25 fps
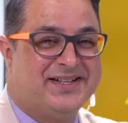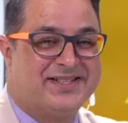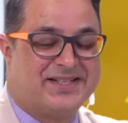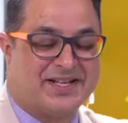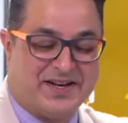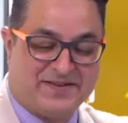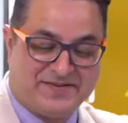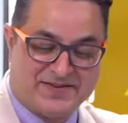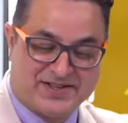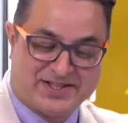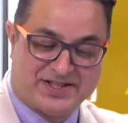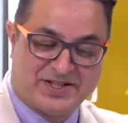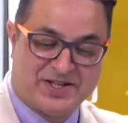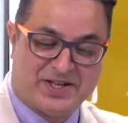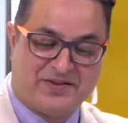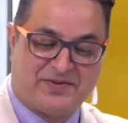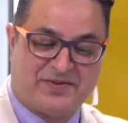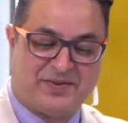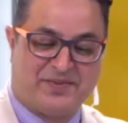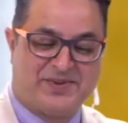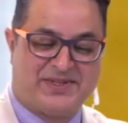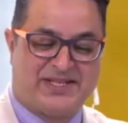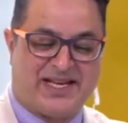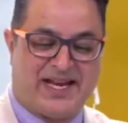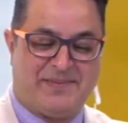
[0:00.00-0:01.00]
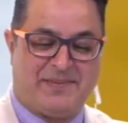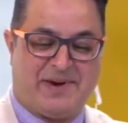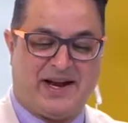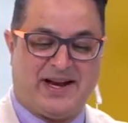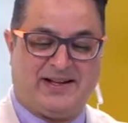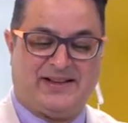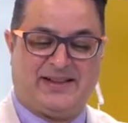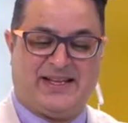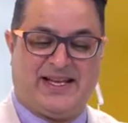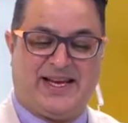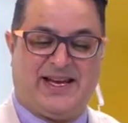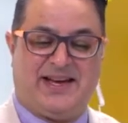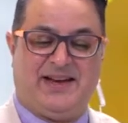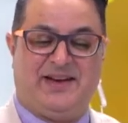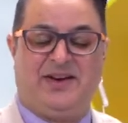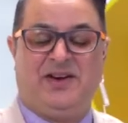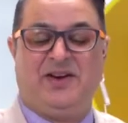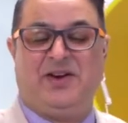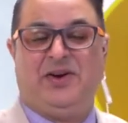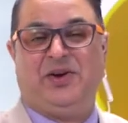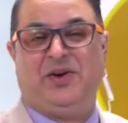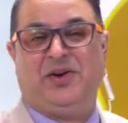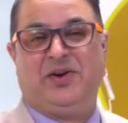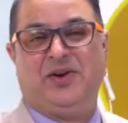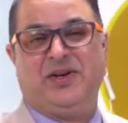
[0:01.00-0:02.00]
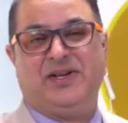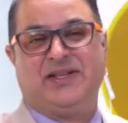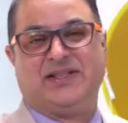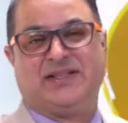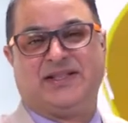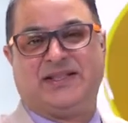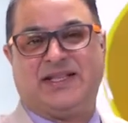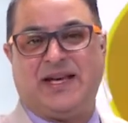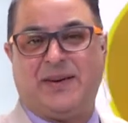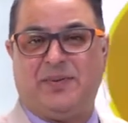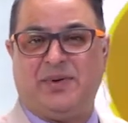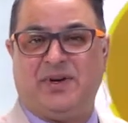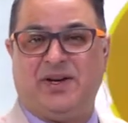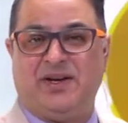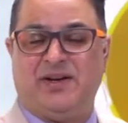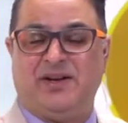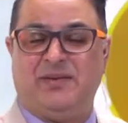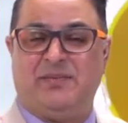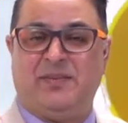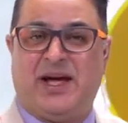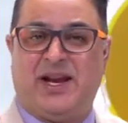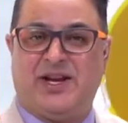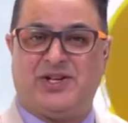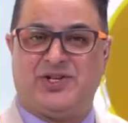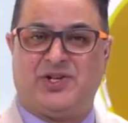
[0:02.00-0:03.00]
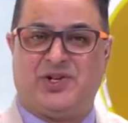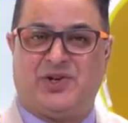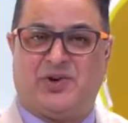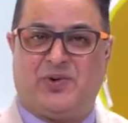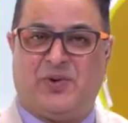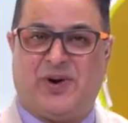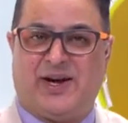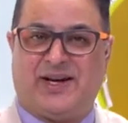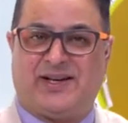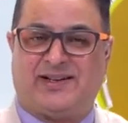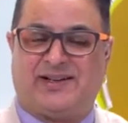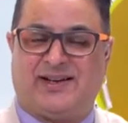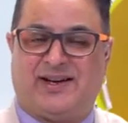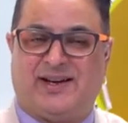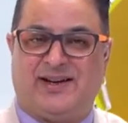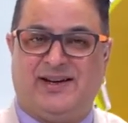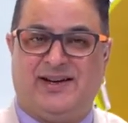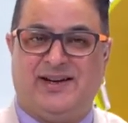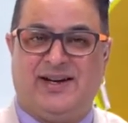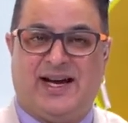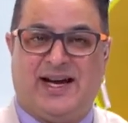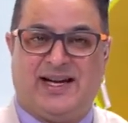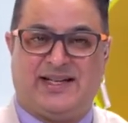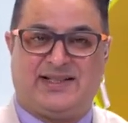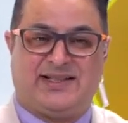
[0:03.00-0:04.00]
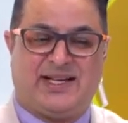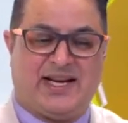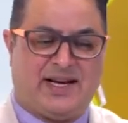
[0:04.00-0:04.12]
So you've just heard from Seh Meng Lee, who is the Deputy Managing Director at